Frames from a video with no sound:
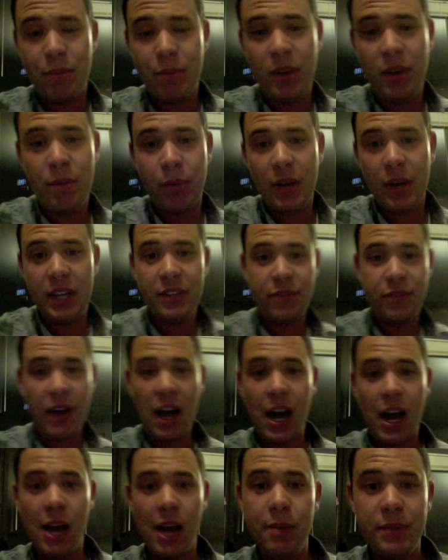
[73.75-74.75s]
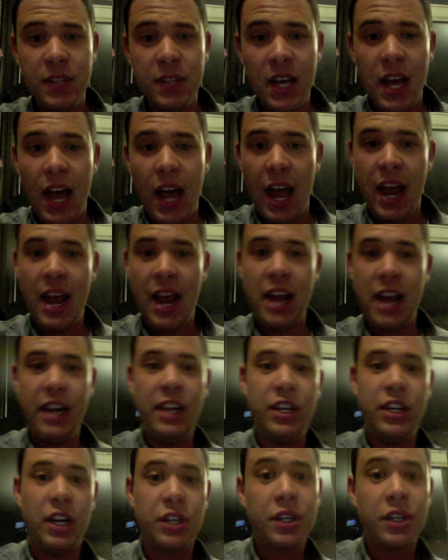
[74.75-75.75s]
He plays vibes, and he
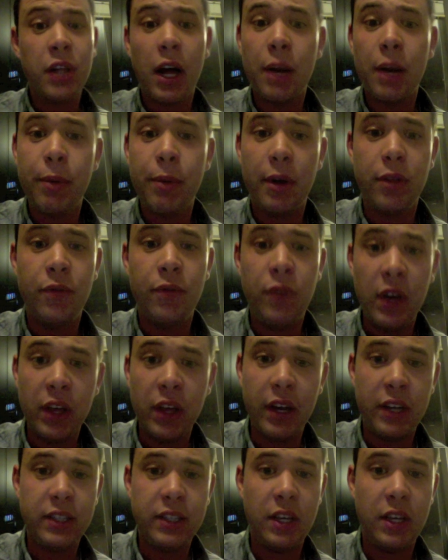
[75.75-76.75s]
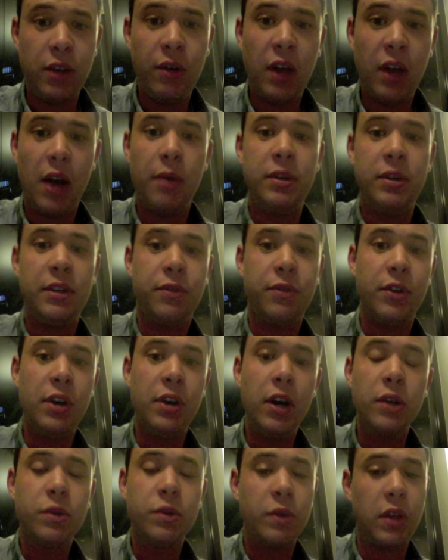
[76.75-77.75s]
talked a lot about the feelings that you get with different
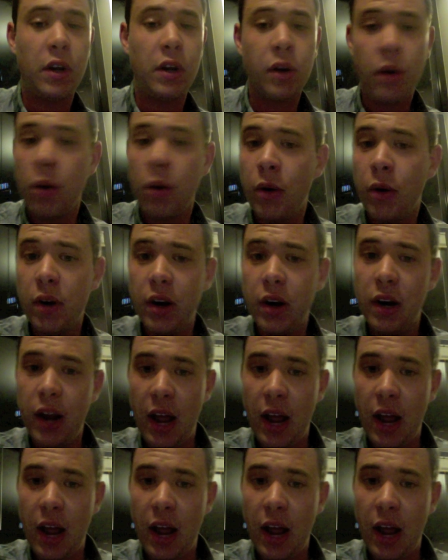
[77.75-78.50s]
notes within a chord,